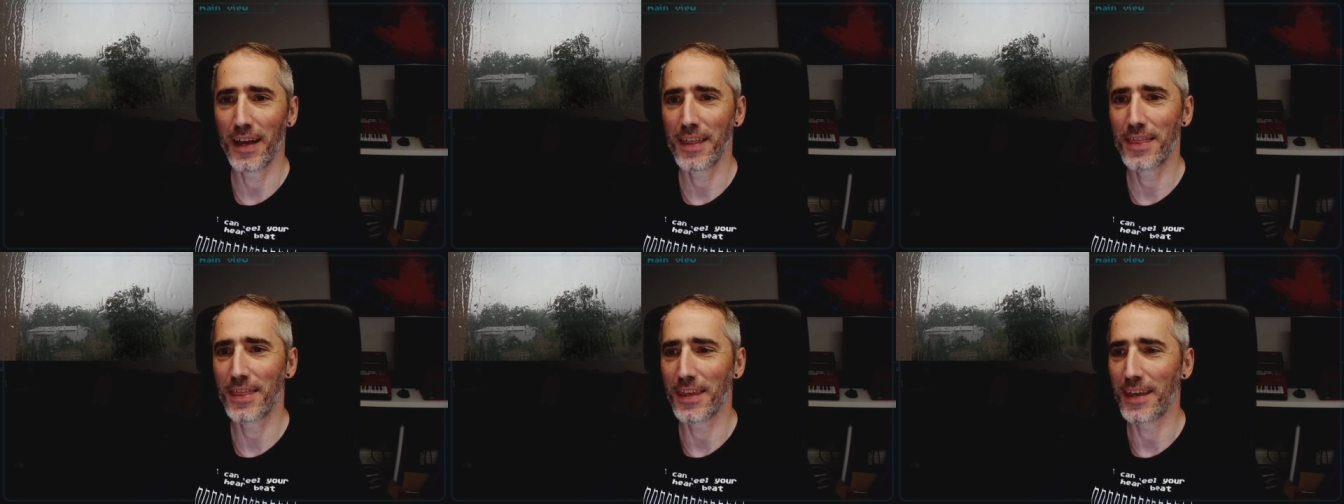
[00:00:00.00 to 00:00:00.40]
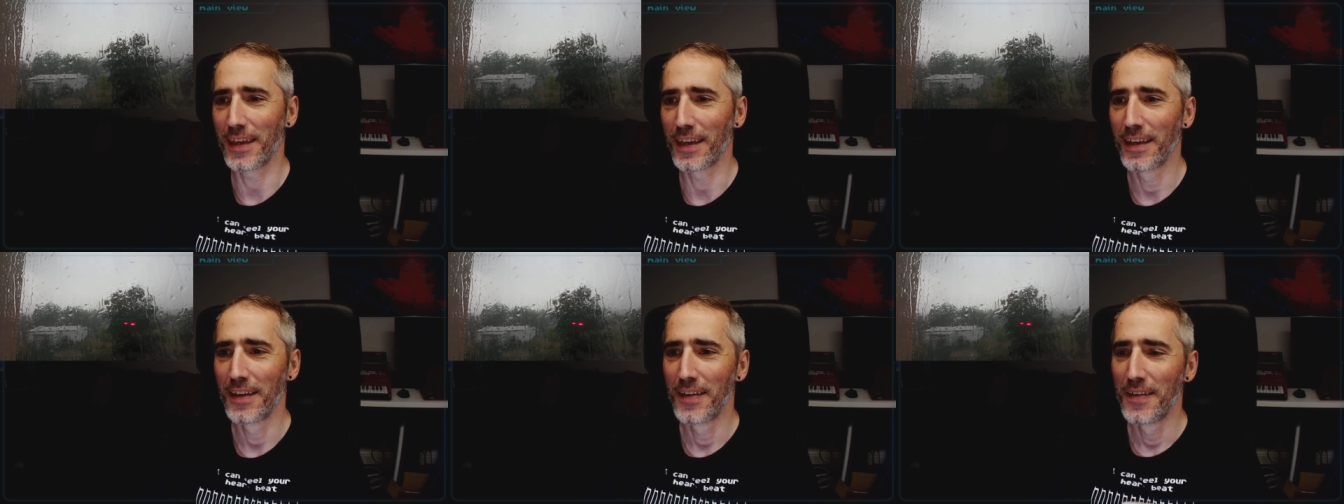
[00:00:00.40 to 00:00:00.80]
I
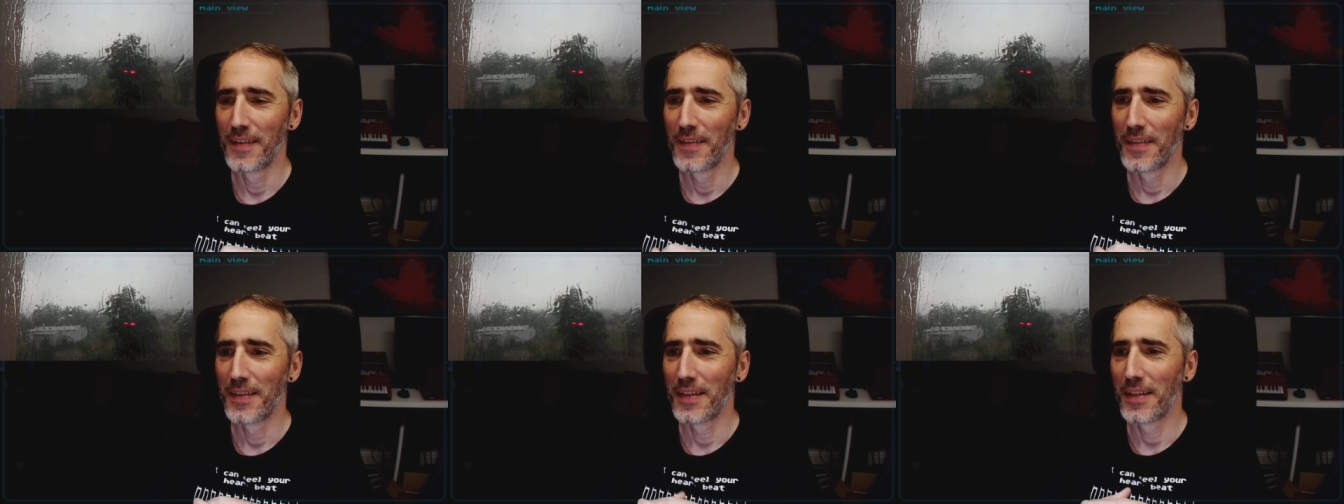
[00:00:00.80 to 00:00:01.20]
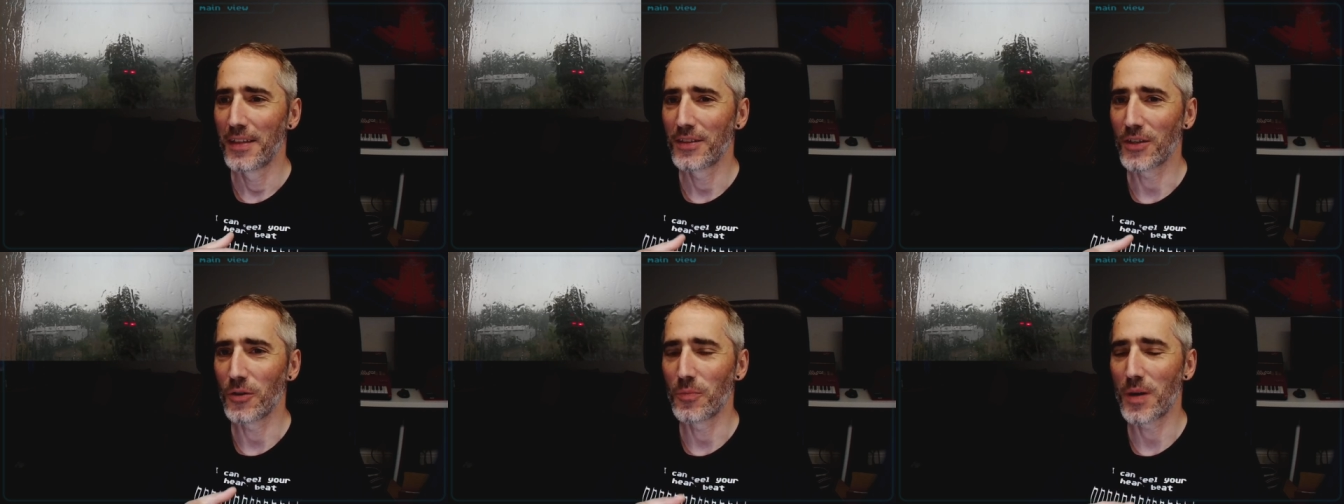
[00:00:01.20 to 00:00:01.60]
think
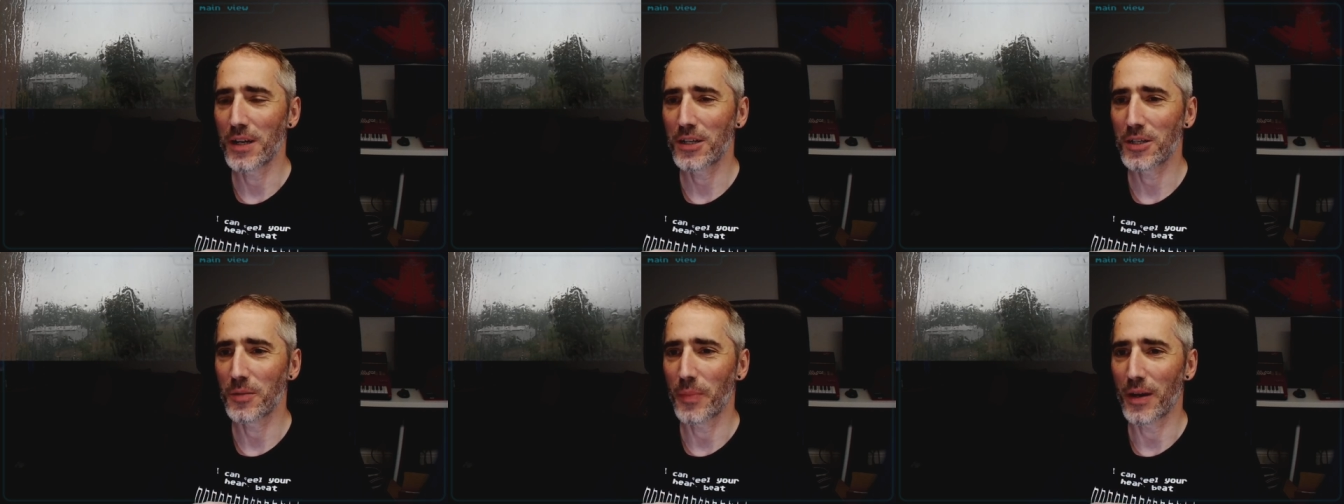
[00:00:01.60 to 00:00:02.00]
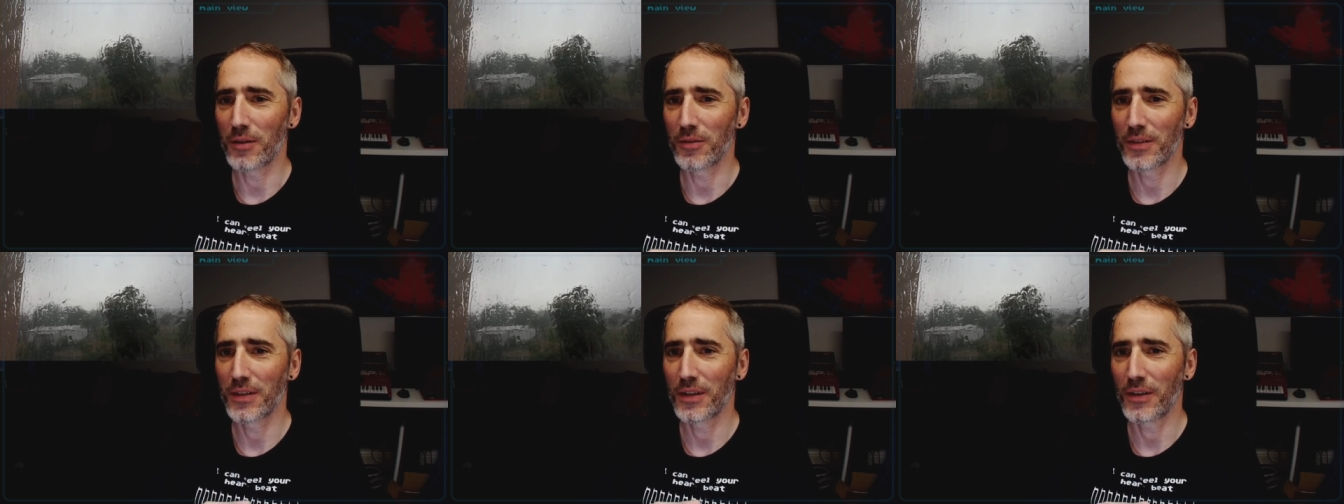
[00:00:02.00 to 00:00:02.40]
so much
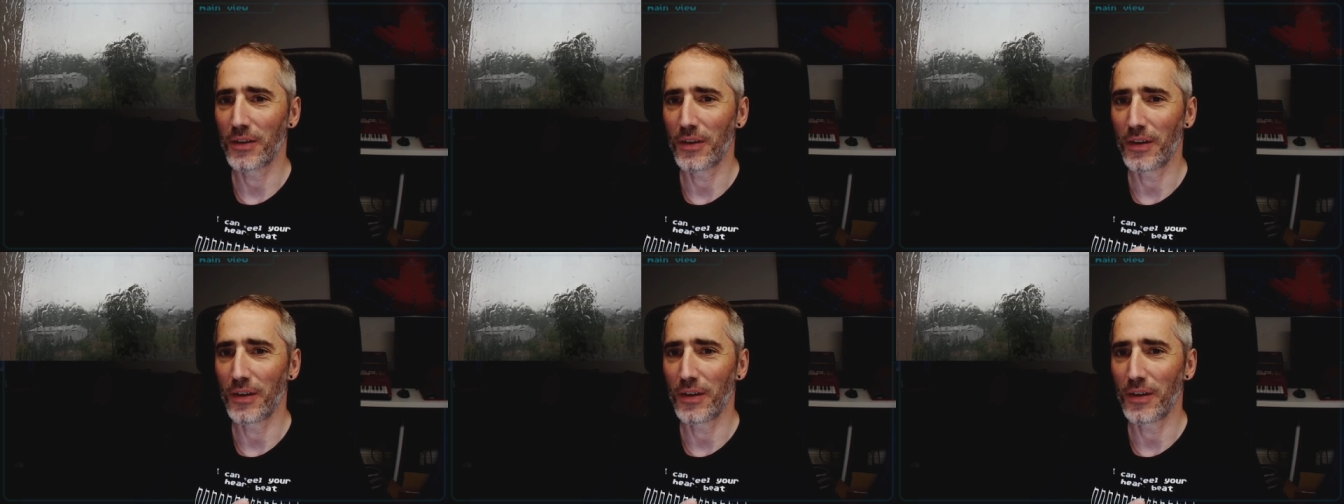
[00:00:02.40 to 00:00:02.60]
about